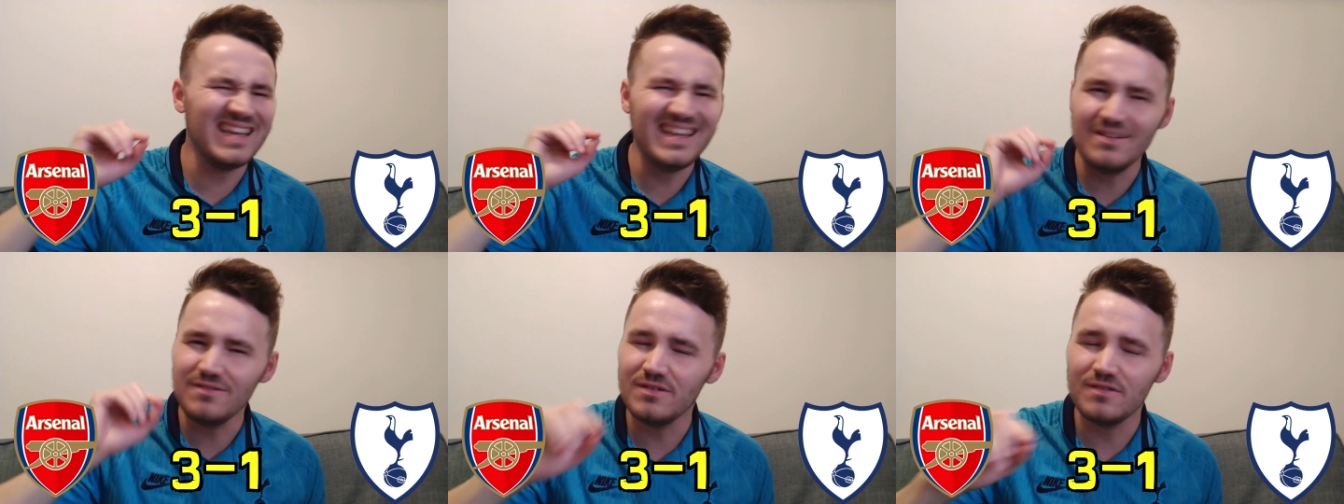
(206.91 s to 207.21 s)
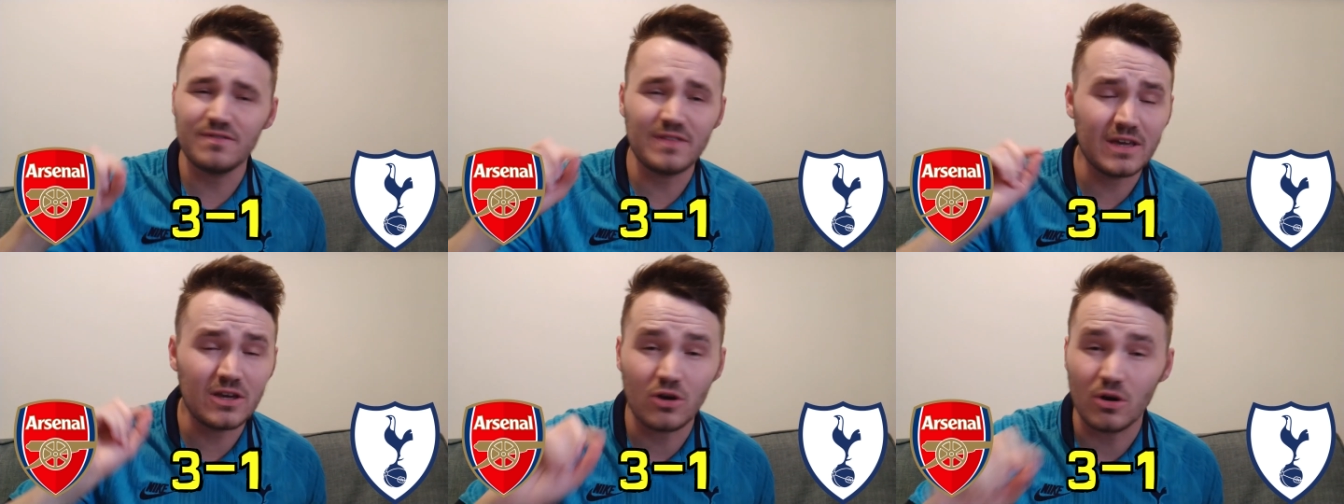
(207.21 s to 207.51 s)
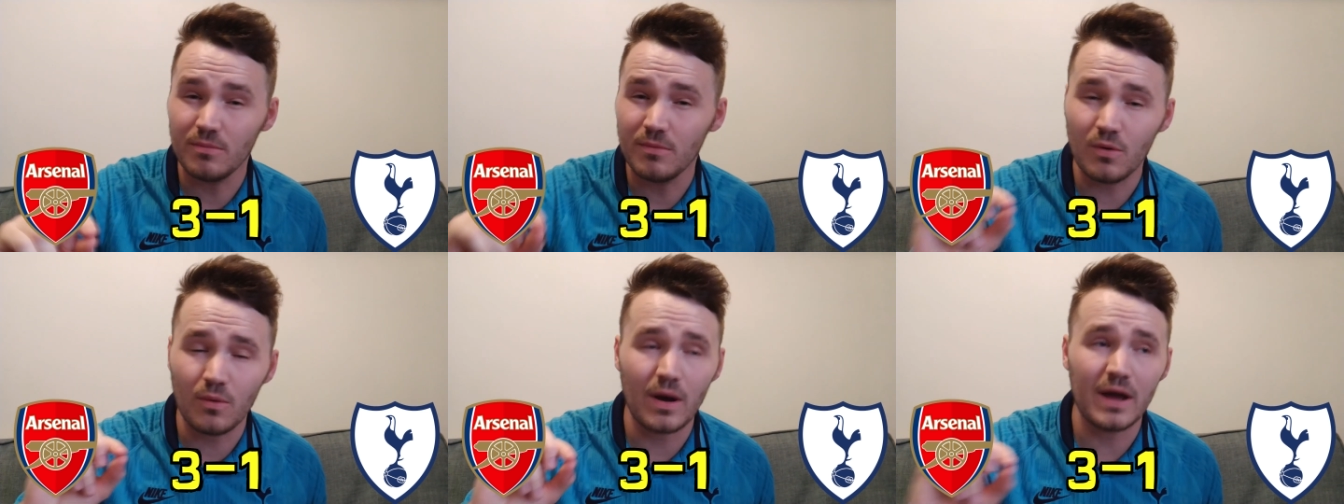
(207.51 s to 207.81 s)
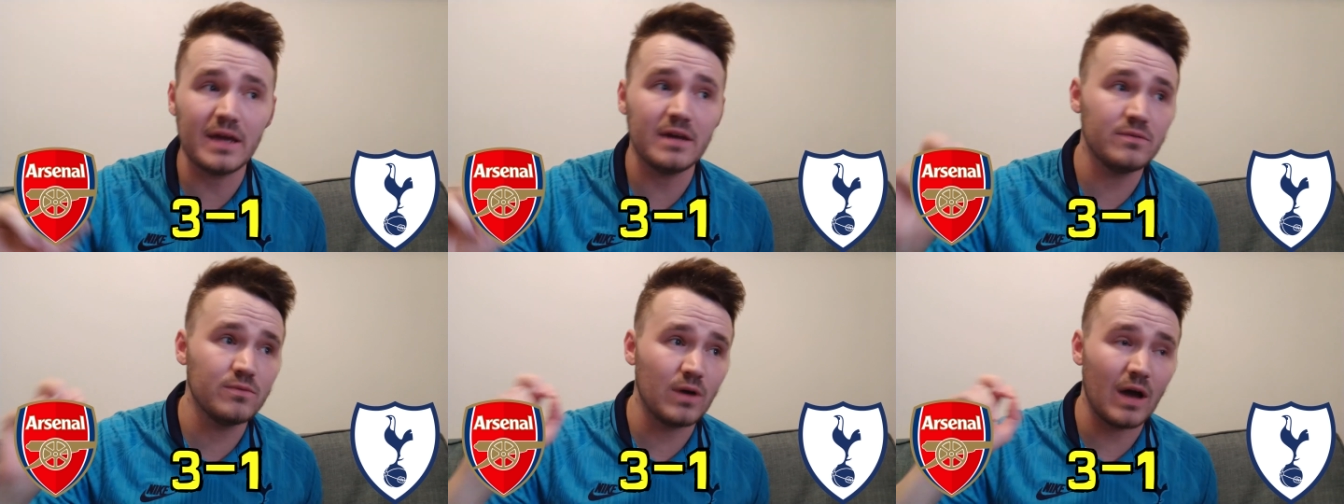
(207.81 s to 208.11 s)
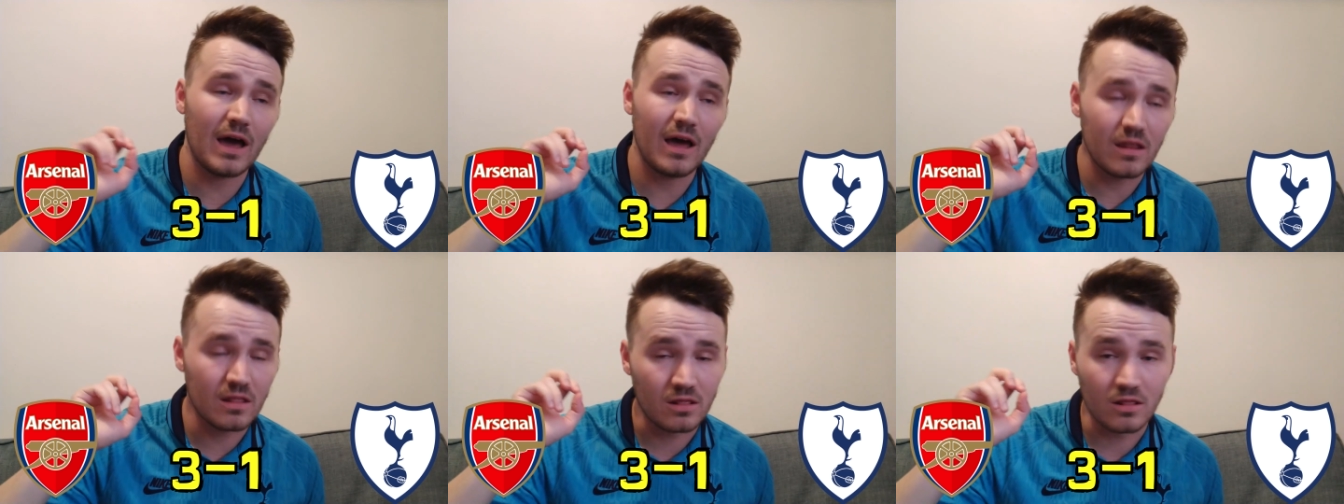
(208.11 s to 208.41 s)
even if they come away
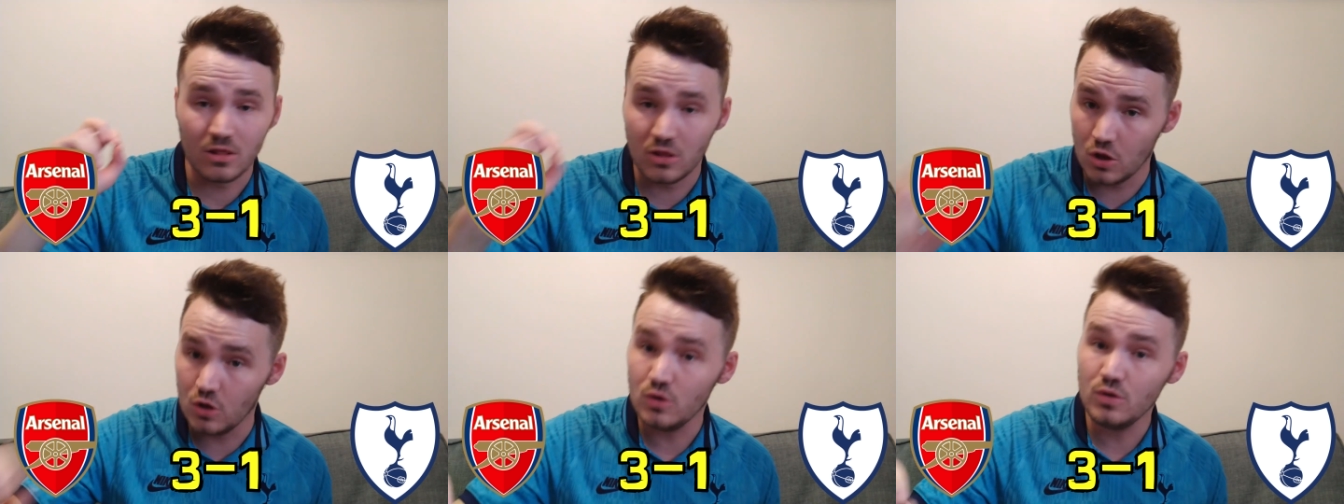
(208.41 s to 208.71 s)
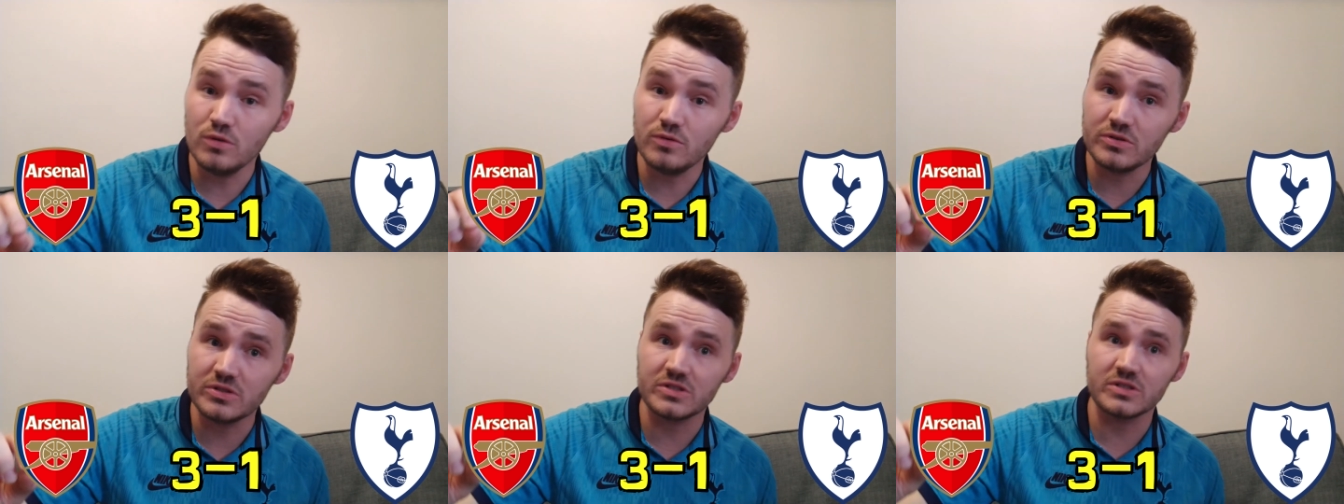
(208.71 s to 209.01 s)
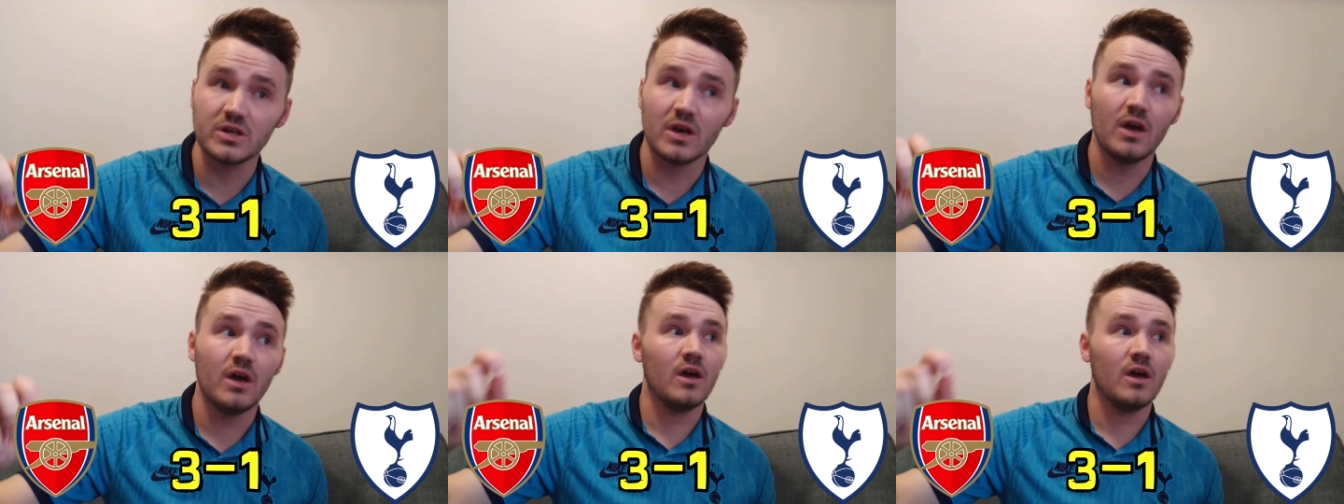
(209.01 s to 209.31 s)
and lose,